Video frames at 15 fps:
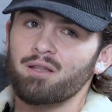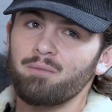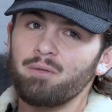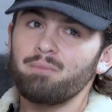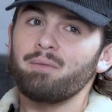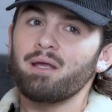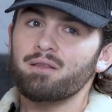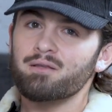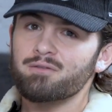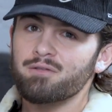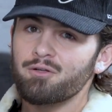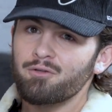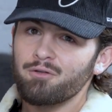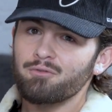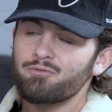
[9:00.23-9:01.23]
"Let me make this
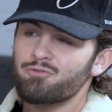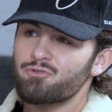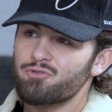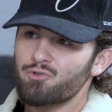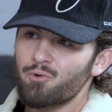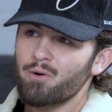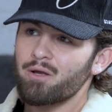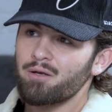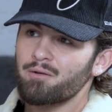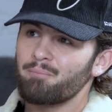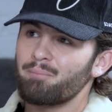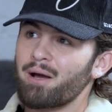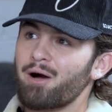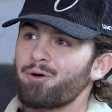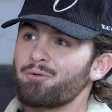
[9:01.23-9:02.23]
little joint
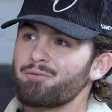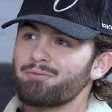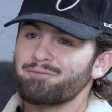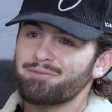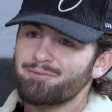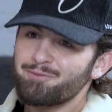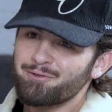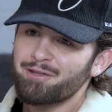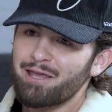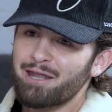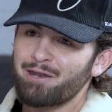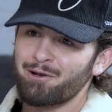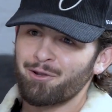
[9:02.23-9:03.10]
about getting